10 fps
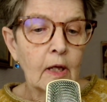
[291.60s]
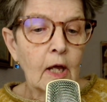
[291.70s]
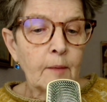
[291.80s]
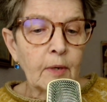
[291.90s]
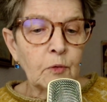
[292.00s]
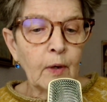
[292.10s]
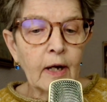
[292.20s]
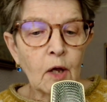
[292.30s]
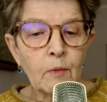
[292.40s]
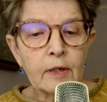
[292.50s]
But when
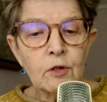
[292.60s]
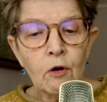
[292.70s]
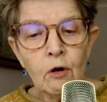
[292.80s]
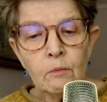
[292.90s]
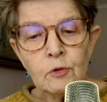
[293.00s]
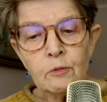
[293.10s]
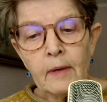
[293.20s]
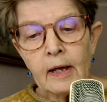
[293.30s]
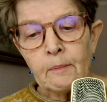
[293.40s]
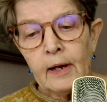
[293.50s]
I went home to
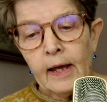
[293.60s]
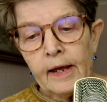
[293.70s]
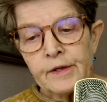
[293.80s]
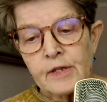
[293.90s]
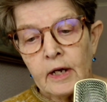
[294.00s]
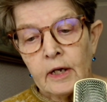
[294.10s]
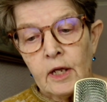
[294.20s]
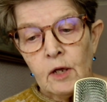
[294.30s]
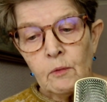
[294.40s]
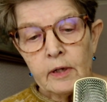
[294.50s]
my place and
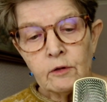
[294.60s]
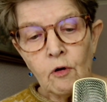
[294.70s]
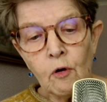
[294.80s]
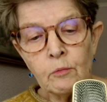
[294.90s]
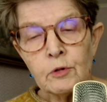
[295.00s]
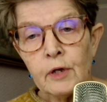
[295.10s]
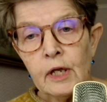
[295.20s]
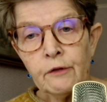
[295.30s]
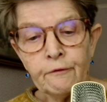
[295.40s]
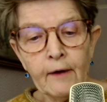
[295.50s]
he went home to
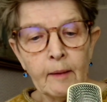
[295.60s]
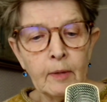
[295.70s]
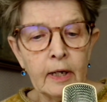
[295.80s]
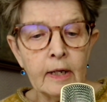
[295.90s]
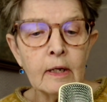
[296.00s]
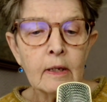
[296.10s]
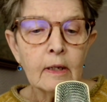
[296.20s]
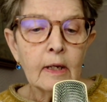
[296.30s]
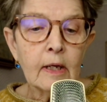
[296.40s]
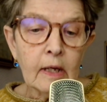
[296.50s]
his family,
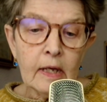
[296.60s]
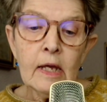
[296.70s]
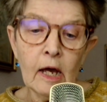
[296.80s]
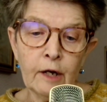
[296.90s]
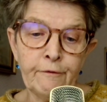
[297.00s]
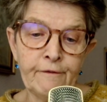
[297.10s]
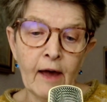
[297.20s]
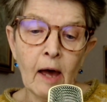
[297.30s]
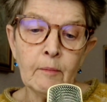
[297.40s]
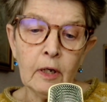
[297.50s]
he had a
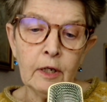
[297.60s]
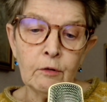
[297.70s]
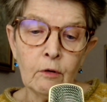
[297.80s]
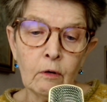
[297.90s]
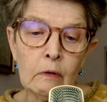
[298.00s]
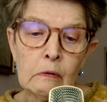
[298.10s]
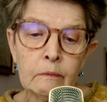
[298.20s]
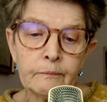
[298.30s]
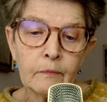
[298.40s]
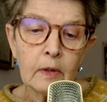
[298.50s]
family, you know.
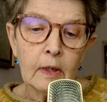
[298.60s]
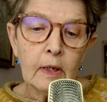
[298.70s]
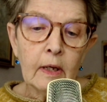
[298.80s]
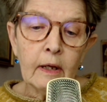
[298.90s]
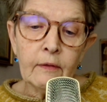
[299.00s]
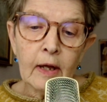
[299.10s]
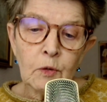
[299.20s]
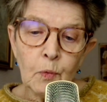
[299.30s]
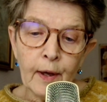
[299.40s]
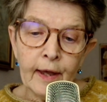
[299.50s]
In
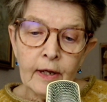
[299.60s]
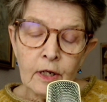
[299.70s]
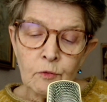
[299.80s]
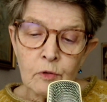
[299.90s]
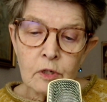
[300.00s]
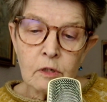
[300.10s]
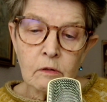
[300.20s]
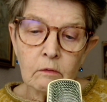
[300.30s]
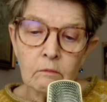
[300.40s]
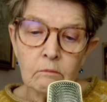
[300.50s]
that way it
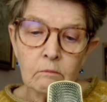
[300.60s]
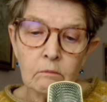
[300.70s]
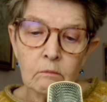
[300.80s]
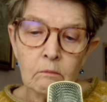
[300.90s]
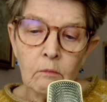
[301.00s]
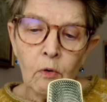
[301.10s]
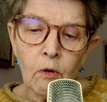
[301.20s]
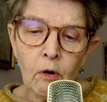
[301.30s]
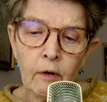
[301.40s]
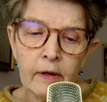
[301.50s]
was
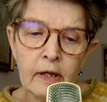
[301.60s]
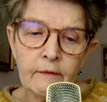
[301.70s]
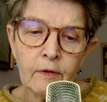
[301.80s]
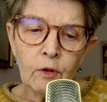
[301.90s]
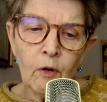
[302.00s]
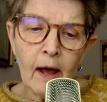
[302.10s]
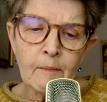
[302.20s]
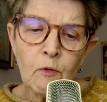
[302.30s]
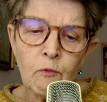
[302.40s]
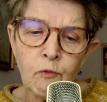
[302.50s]
more, even though
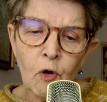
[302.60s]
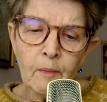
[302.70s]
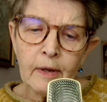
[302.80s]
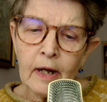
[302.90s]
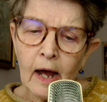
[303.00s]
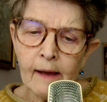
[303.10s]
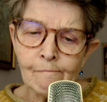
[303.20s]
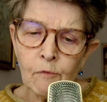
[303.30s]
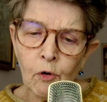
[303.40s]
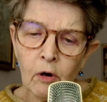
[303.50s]
I'm a woman,
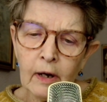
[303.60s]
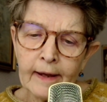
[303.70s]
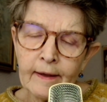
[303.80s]
I'm more like a